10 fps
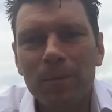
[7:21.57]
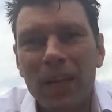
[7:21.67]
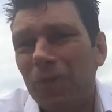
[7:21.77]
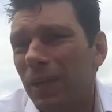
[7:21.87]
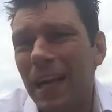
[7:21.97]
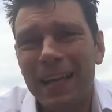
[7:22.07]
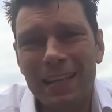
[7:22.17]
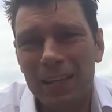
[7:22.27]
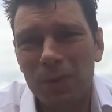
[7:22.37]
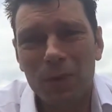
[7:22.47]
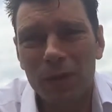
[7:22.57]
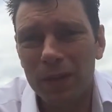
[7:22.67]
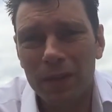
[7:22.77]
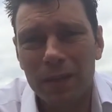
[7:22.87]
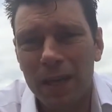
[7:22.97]
And with the access we've got
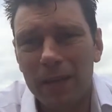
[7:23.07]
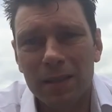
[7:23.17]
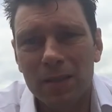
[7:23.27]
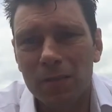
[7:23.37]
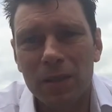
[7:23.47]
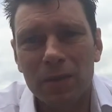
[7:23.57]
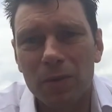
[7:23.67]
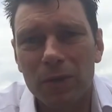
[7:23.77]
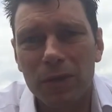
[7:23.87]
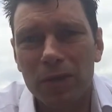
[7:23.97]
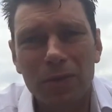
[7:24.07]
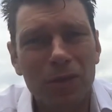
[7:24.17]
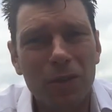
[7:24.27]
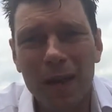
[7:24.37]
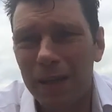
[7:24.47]
these days to resources, you can
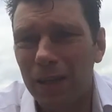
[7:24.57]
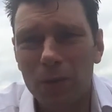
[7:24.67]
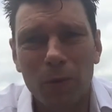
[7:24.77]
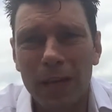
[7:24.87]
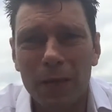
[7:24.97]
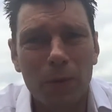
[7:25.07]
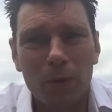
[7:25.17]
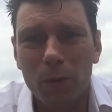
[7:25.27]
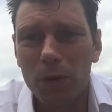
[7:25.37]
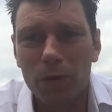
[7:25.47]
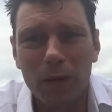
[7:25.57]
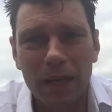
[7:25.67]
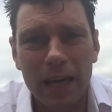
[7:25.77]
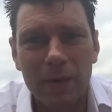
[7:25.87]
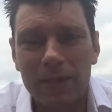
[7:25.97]
do anything you want anywhere in the world
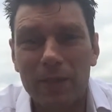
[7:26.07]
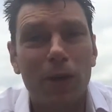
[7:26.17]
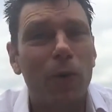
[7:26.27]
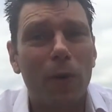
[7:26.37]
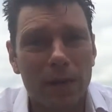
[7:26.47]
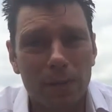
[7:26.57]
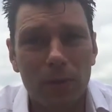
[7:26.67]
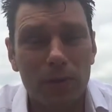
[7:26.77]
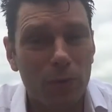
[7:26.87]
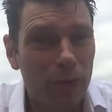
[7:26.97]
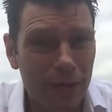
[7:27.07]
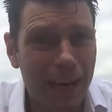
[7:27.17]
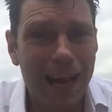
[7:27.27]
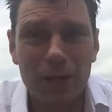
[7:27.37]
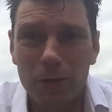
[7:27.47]
right now. It's incredible. So we're in
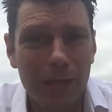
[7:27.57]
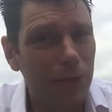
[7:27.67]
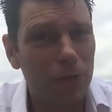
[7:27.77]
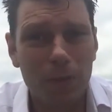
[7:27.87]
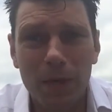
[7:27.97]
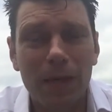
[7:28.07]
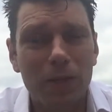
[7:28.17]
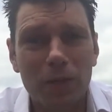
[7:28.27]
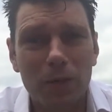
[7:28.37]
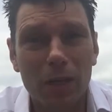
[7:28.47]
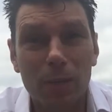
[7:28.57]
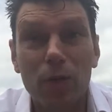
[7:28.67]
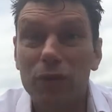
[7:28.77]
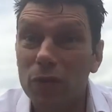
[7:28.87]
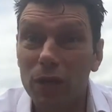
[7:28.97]
an age where that shouldn't be an excuse anymore.
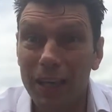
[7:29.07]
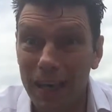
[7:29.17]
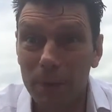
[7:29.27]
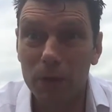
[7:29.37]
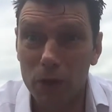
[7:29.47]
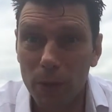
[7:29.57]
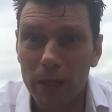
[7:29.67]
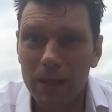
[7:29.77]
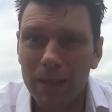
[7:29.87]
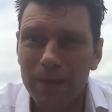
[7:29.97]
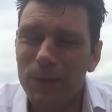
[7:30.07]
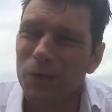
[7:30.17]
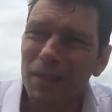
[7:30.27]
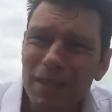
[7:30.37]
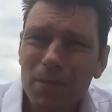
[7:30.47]
You just got to get up and do it. So
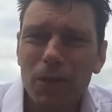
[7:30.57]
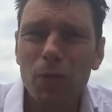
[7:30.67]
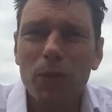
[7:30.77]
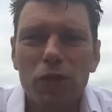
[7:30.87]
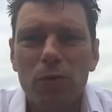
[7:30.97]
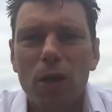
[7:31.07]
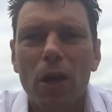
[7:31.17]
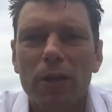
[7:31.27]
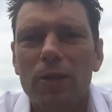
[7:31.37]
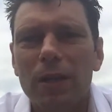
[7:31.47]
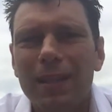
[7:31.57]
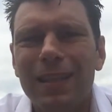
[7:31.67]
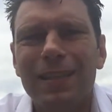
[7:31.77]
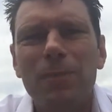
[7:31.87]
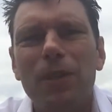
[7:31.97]
if there's something you'd wish you'd learned, is
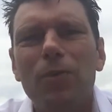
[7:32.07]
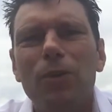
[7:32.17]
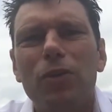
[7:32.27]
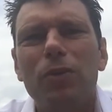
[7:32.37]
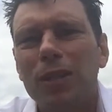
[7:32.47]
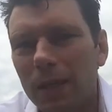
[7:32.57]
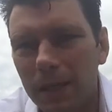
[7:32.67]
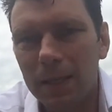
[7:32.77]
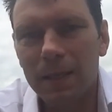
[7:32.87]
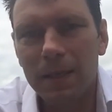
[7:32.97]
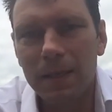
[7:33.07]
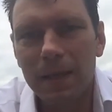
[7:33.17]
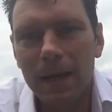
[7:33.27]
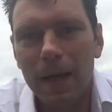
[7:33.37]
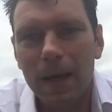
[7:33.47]
there something you'd wish you'd studied,
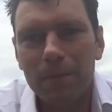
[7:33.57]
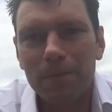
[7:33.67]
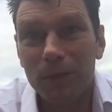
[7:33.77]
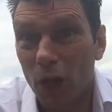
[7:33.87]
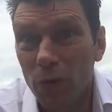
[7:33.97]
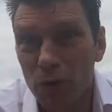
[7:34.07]
go